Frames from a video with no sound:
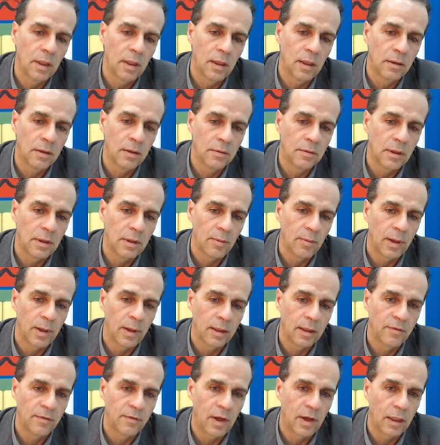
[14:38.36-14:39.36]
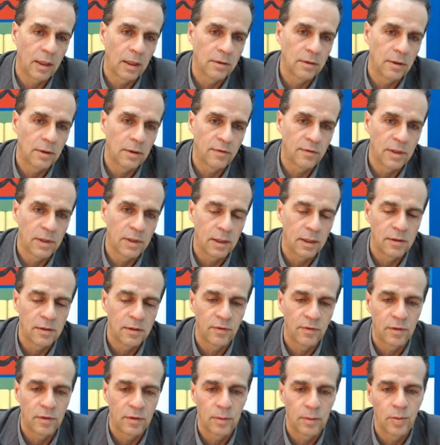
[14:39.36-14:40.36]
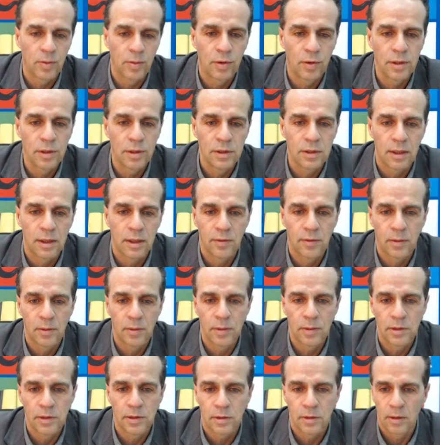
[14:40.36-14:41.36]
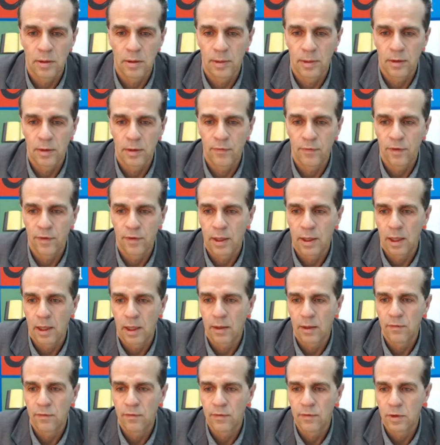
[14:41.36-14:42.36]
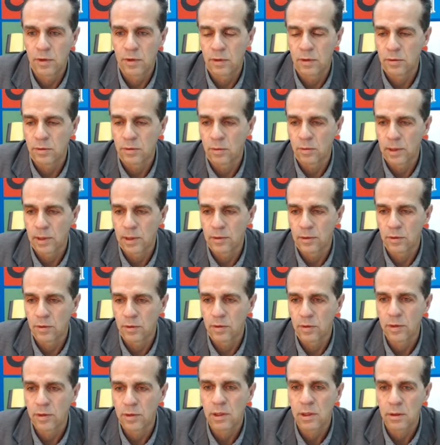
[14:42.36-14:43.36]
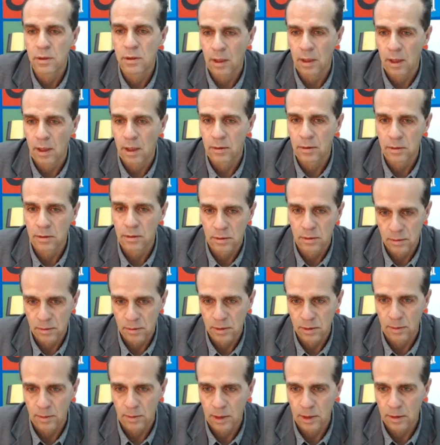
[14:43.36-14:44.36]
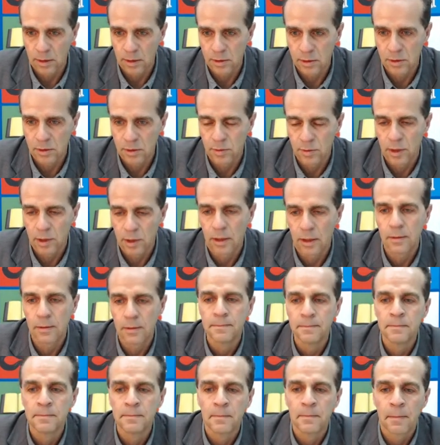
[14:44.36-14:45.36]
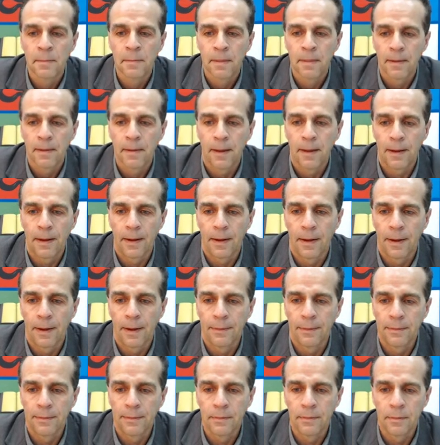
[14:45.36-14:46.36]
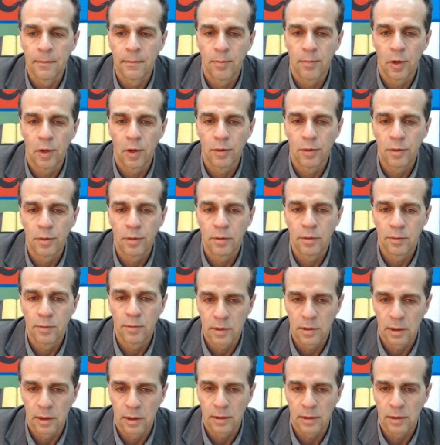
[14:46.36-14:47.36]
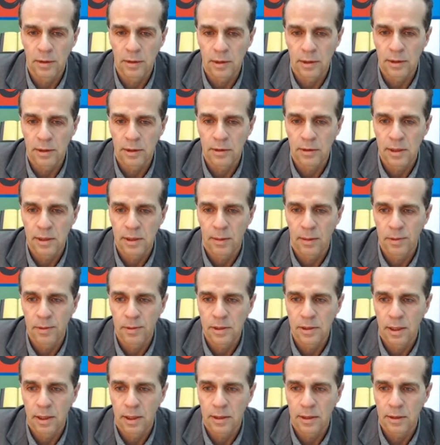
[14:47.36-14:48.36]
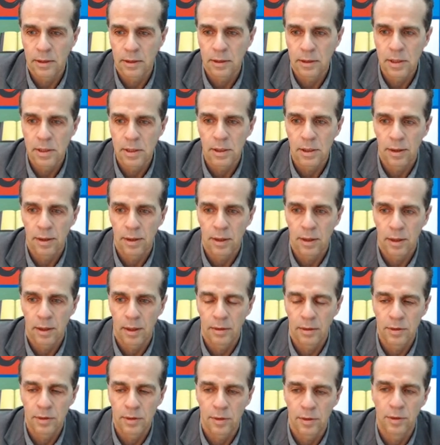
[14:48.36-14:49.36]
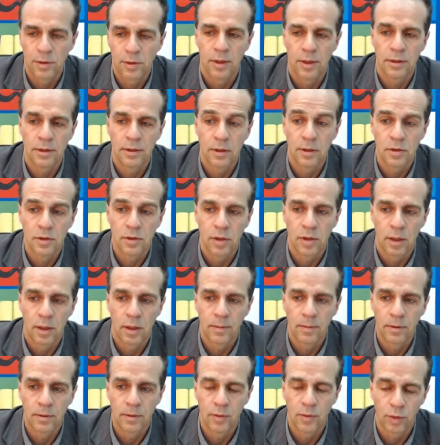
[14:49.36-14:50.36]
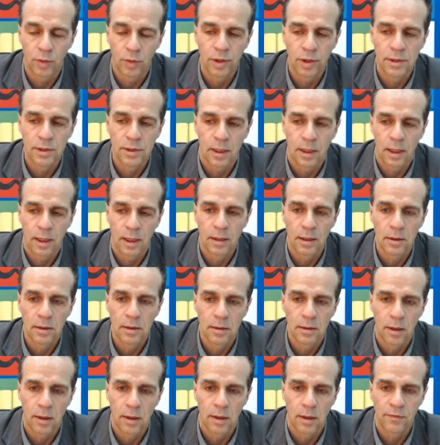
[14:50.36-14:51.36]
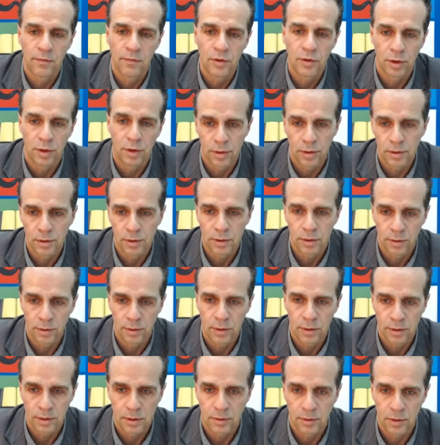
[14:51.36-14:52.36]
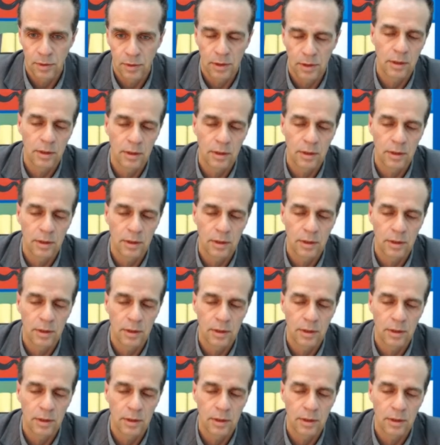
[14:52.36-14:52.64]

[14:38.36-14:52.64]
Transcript: Impact factor of scientific reports, anywhere between about 5 to about 3, and some others as well. Both the examples selected here are so-called in the top quartile of journals, so these are really